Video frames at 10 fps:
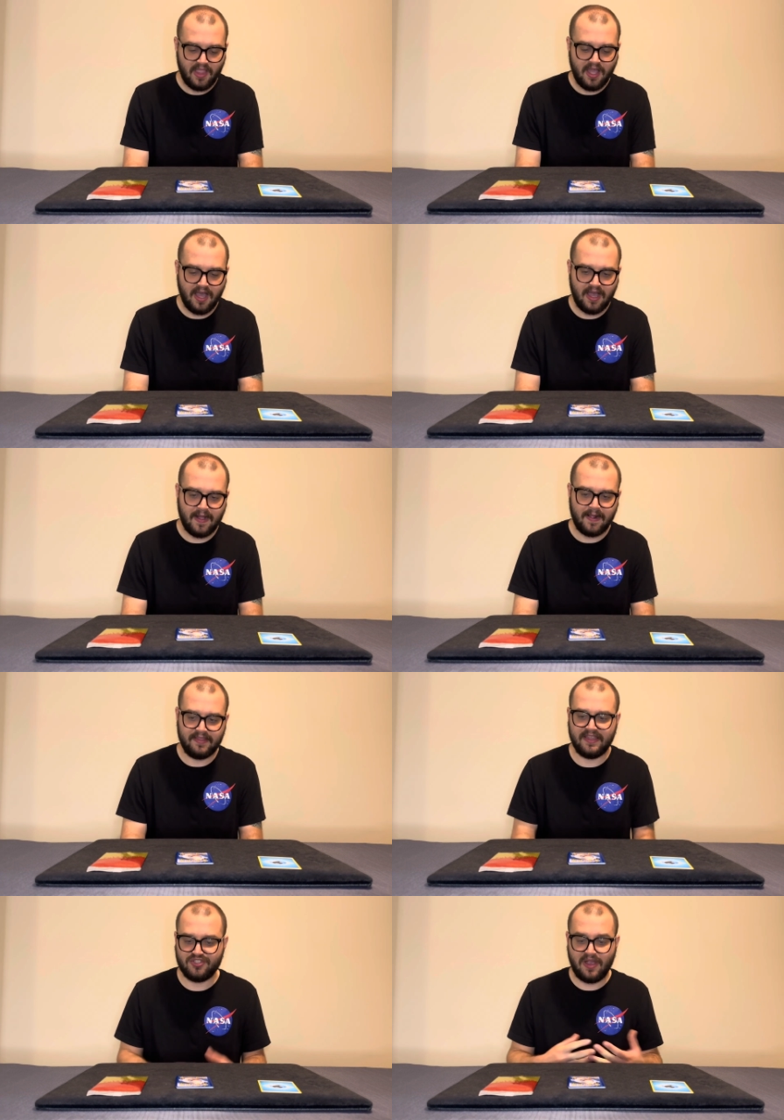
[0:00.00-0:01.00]
uh,
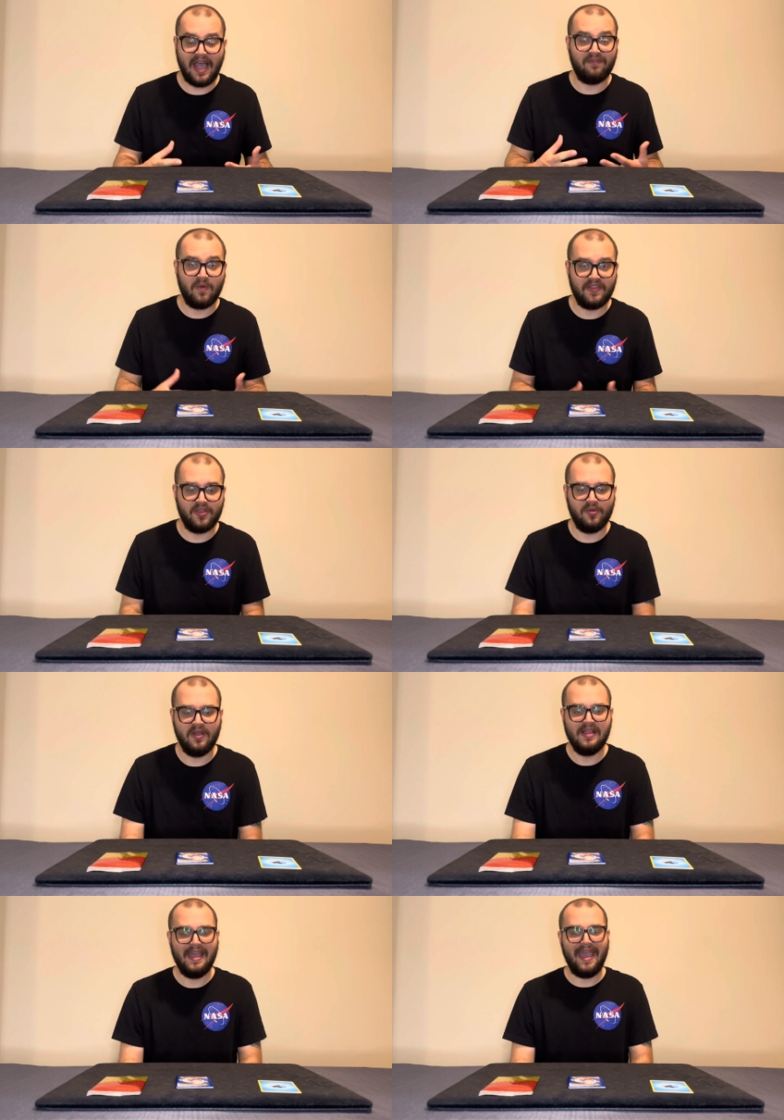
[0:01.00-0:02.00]
that you have with
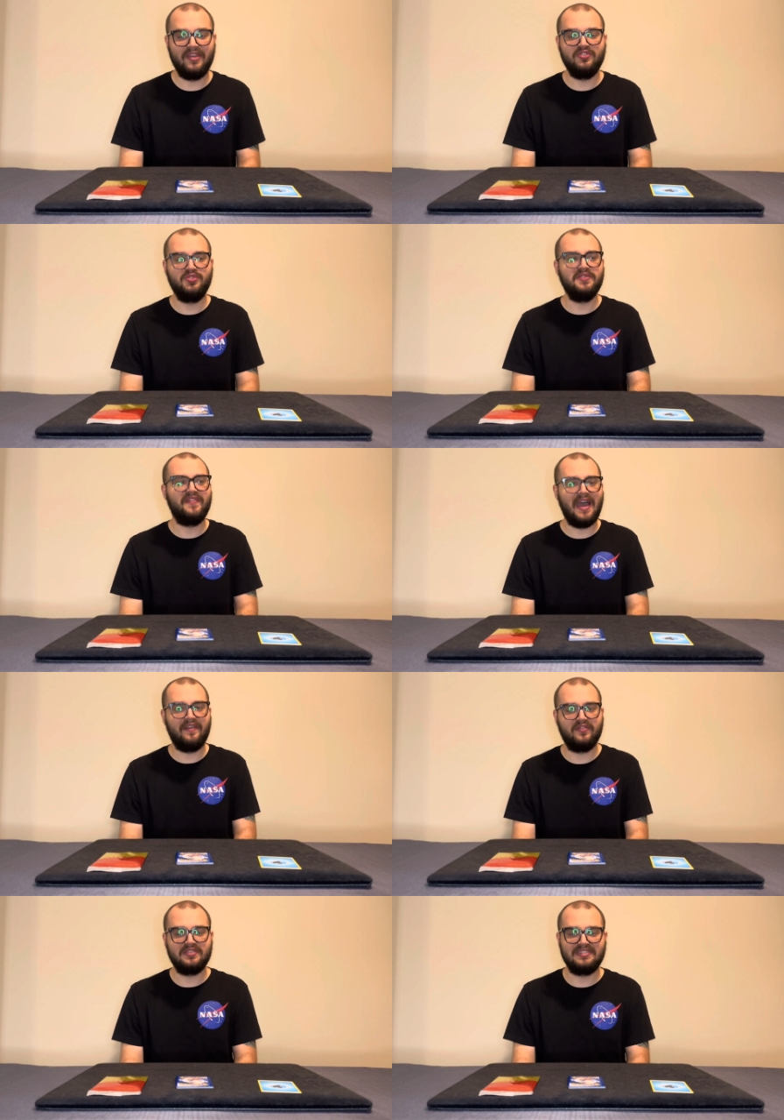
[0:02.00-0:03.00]
you and you do if
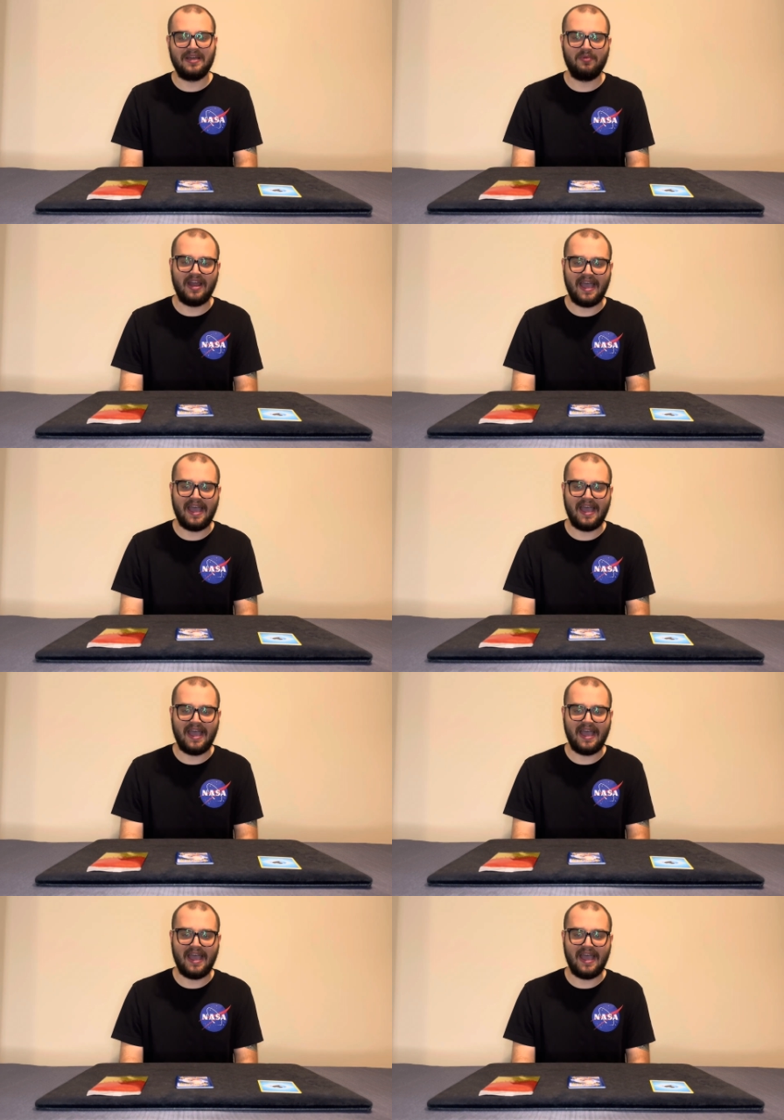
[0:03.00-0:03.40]
ever someone